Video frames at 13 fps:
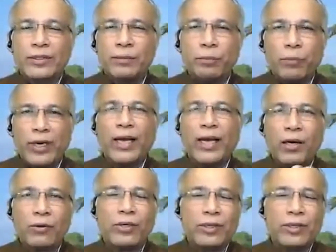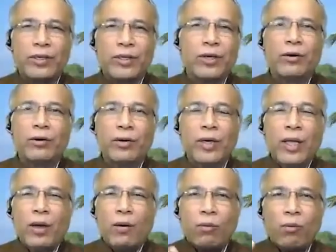bring out
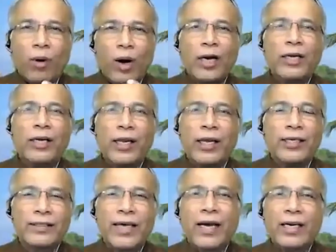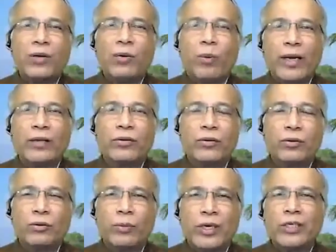what exactly went
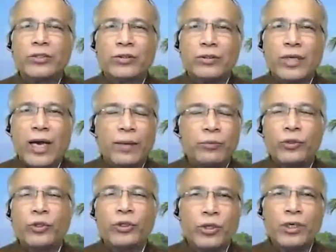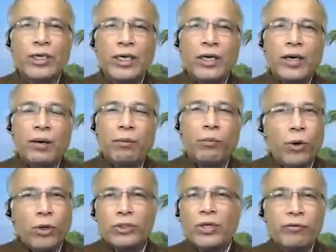through, because I'm sure
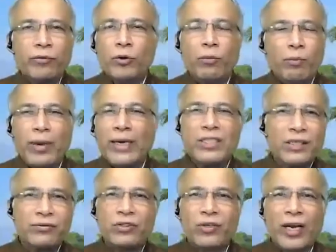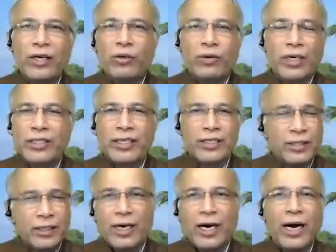both of you must have tried to adjust
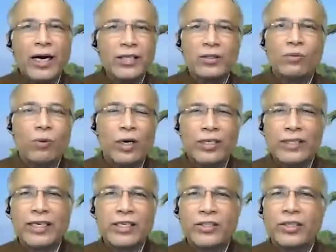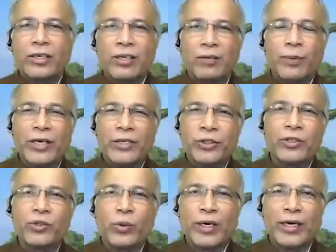regardless of what his external
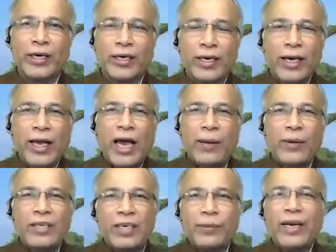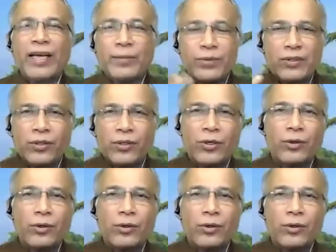pressures were. I mean, sometimes, it